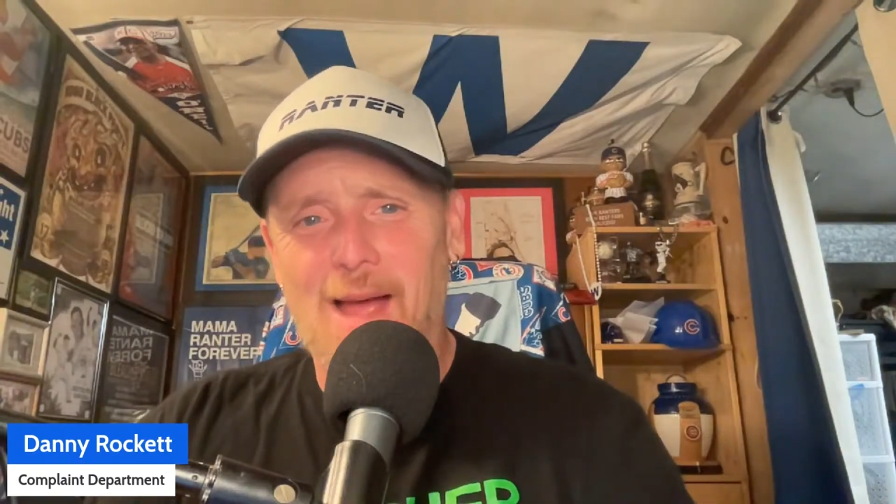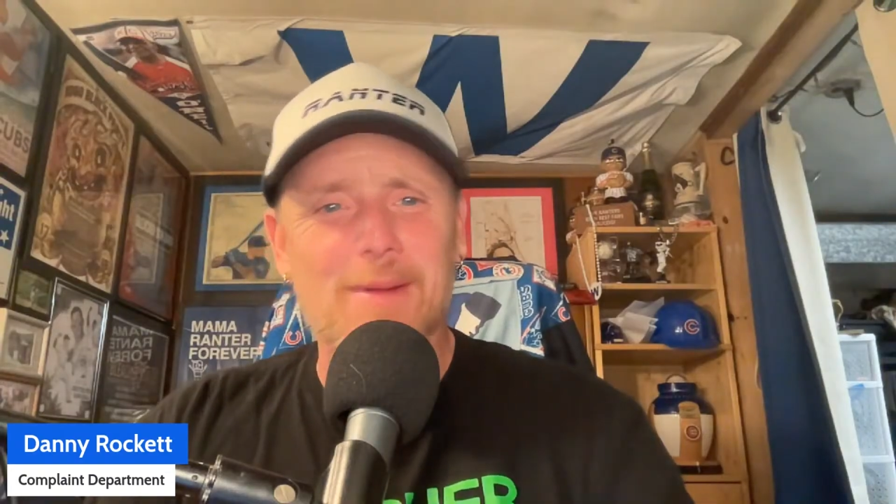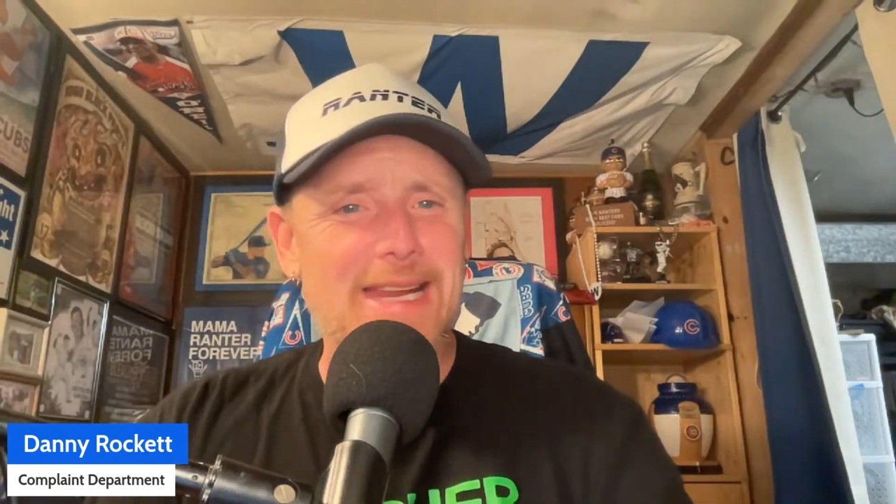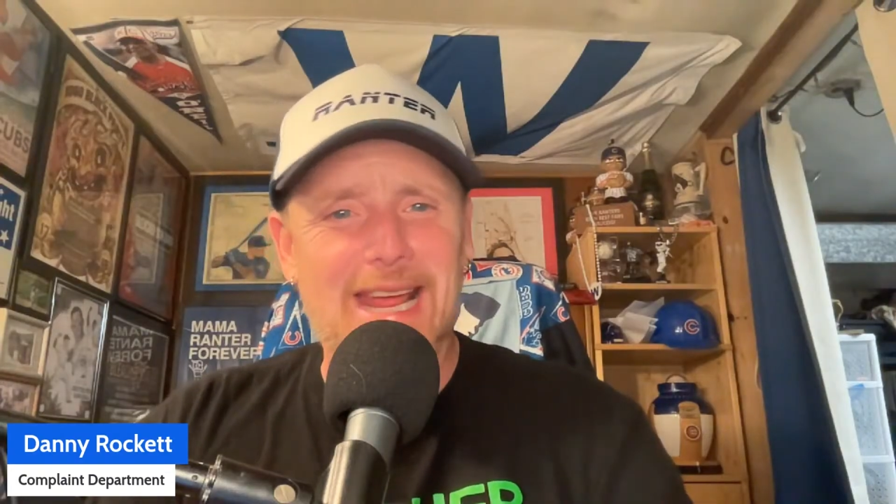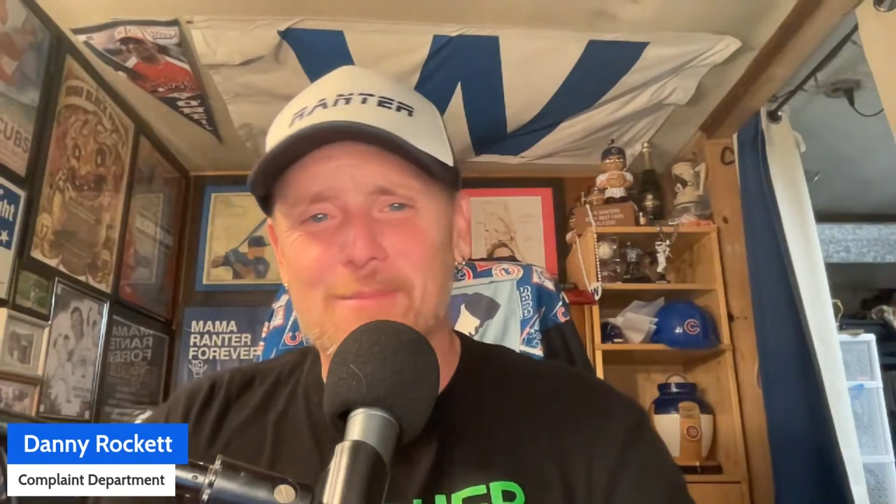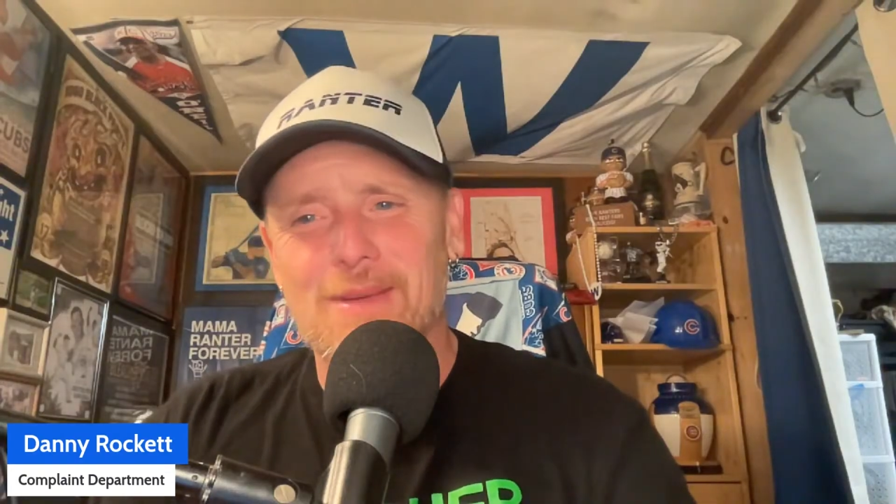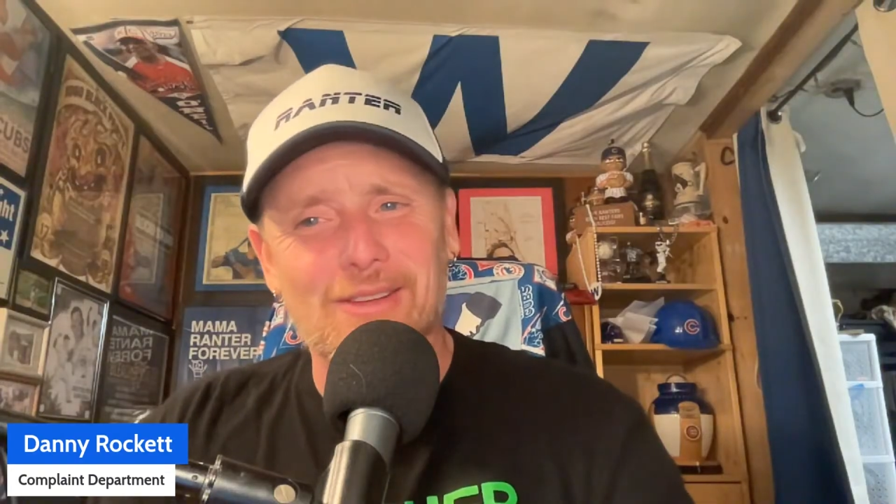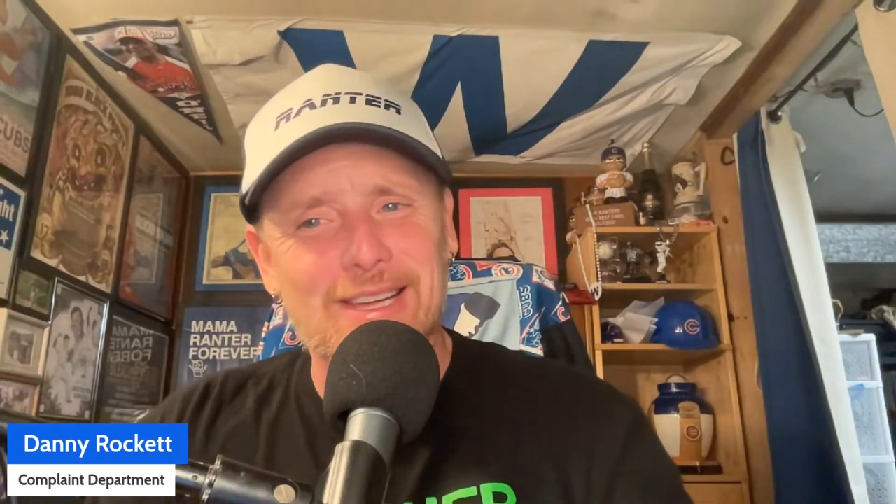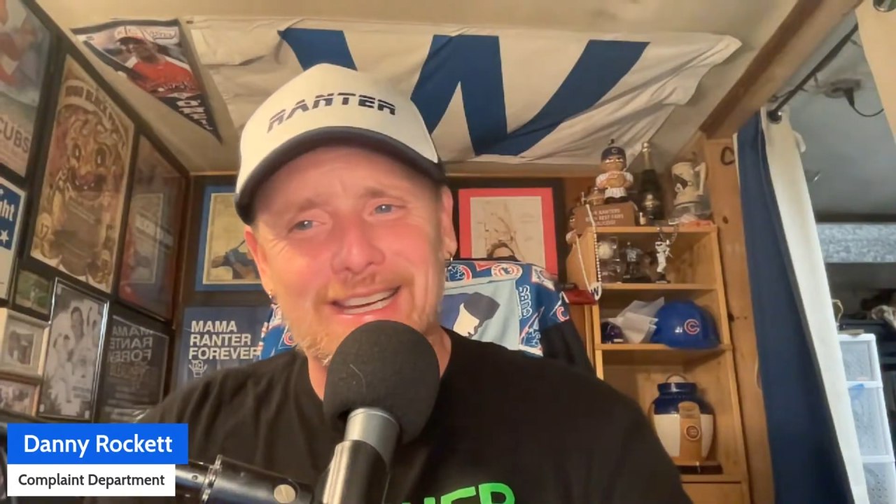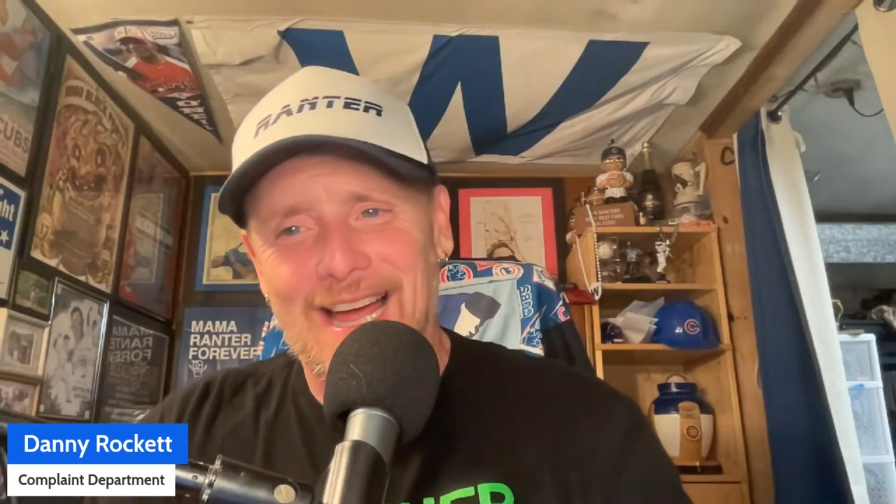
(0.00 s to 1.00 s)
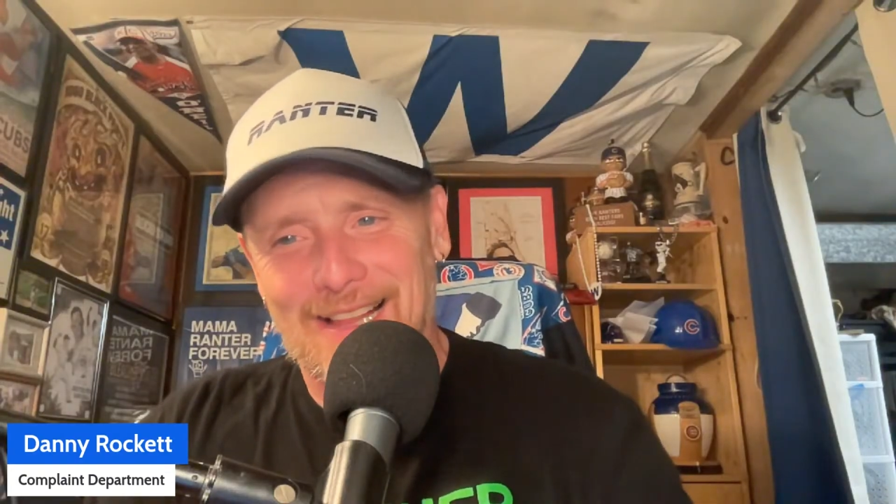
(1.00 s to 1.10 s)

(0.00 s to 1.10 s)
mean, $8 million,